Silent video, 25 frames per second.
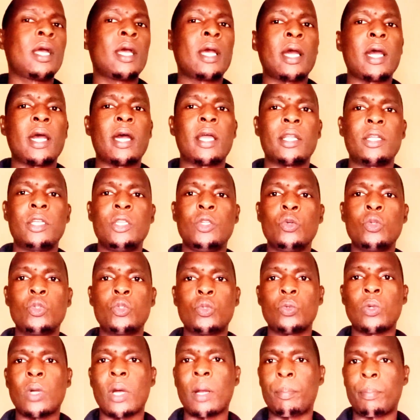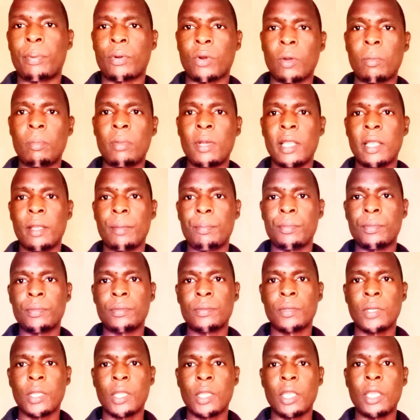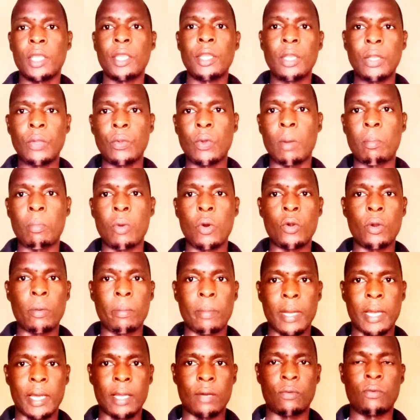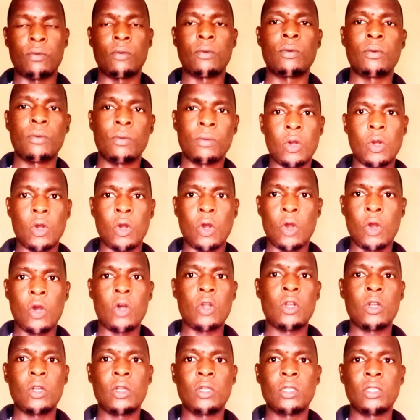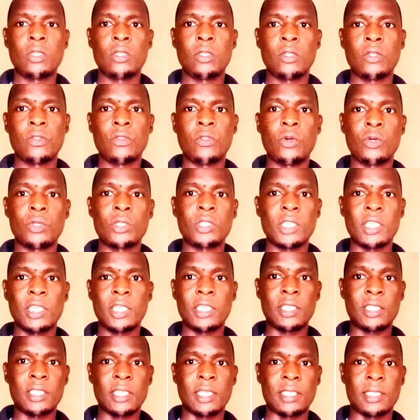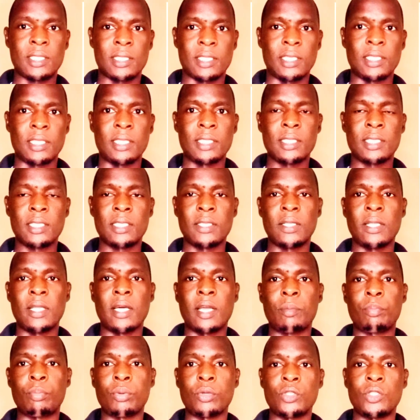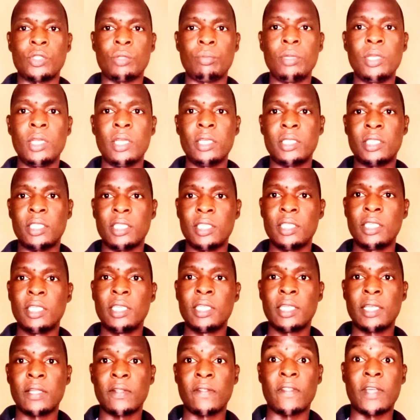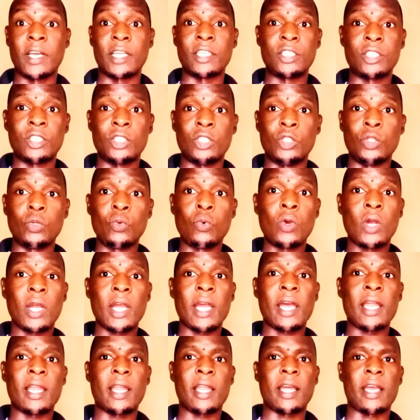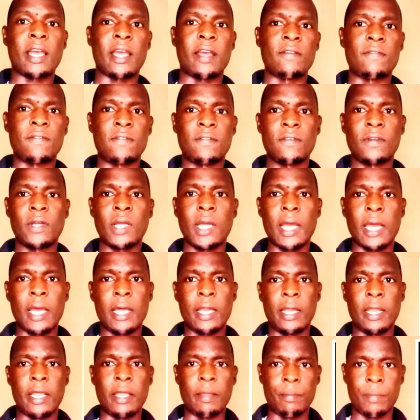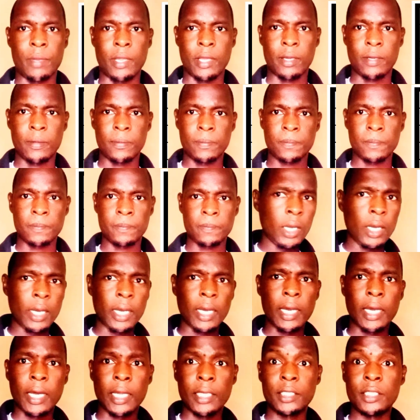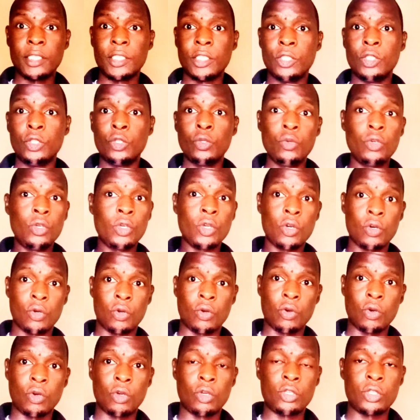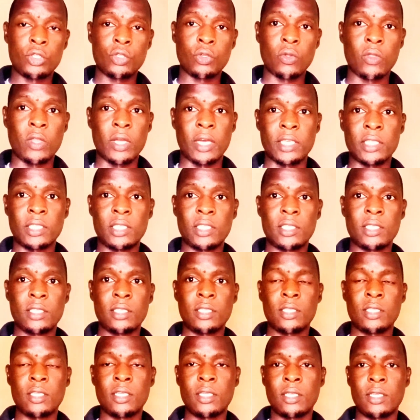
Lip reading: are due to a problem in your bone marrow. All those instances, there are possibility that you can have anemia. And did you know also that